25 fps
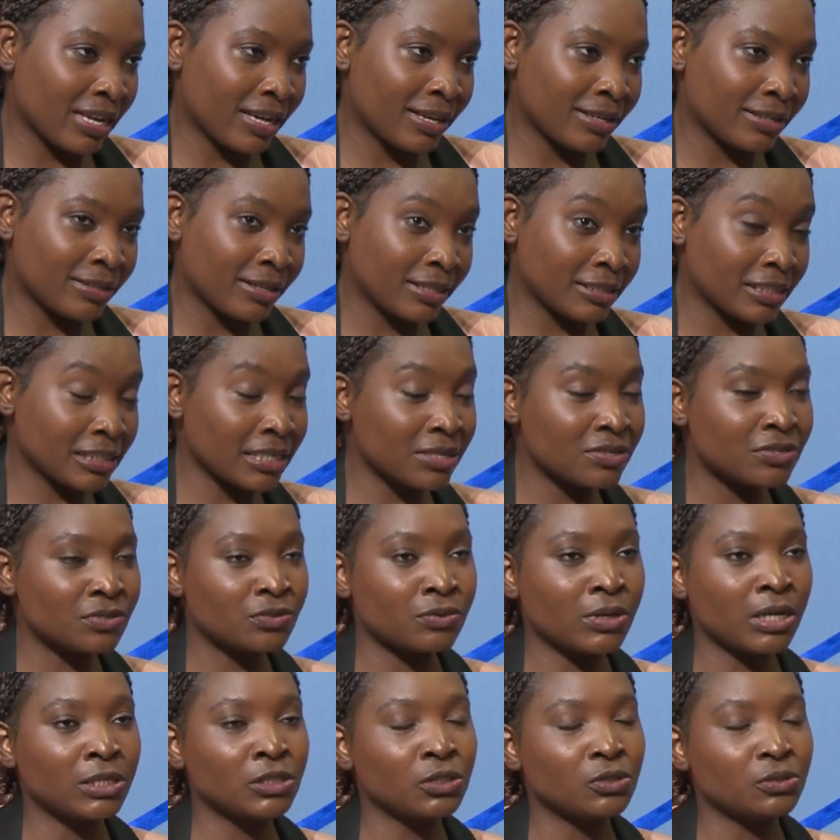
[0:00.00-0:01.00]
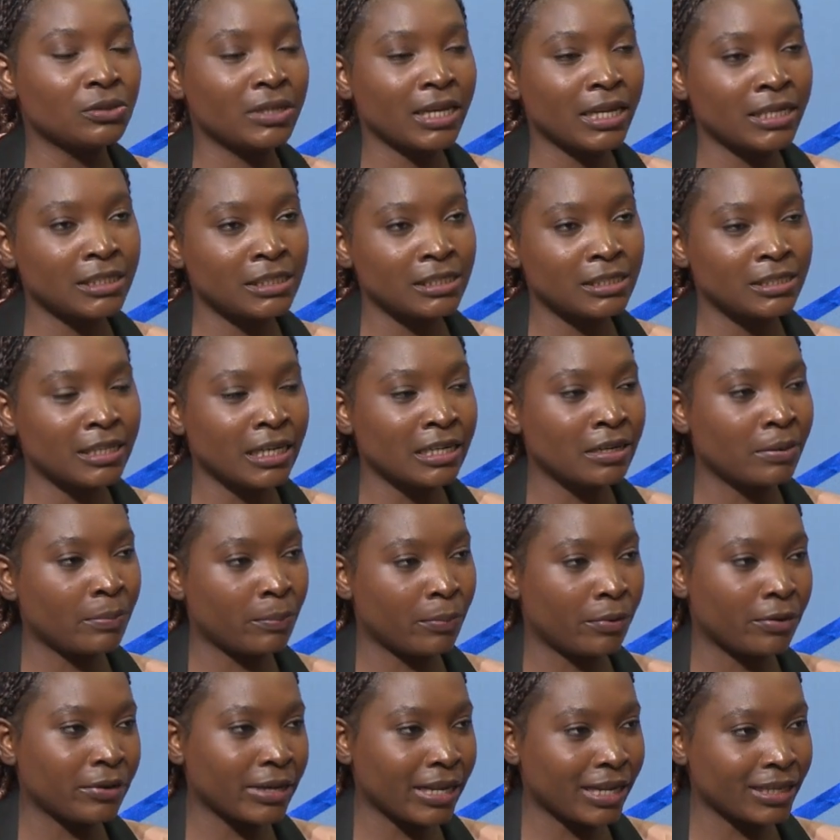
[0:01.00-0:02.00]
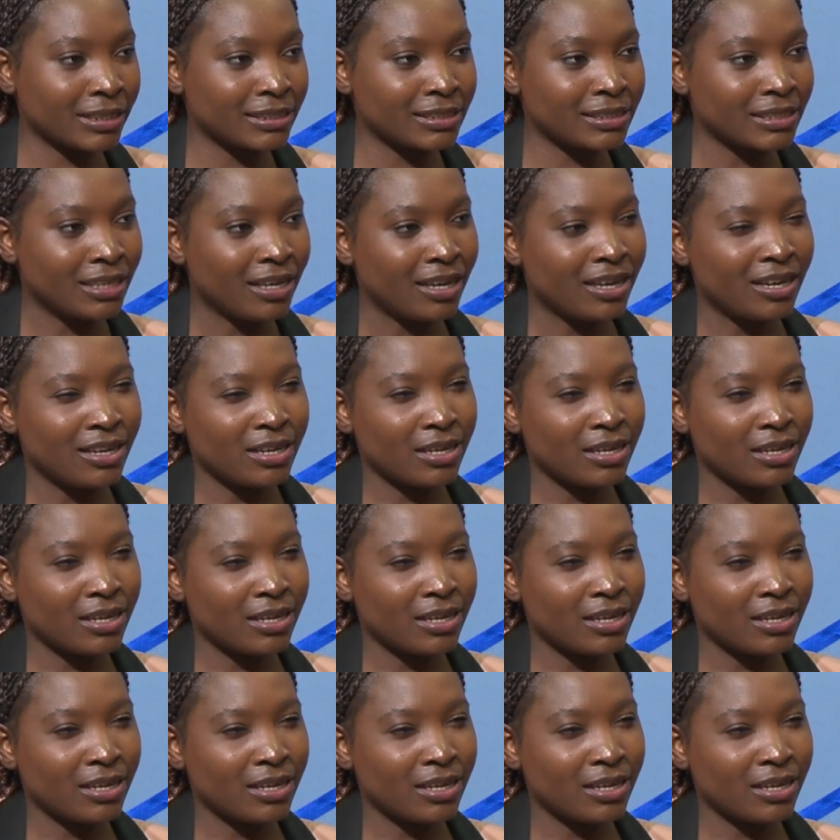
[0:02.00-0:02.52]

they they just want to get that product.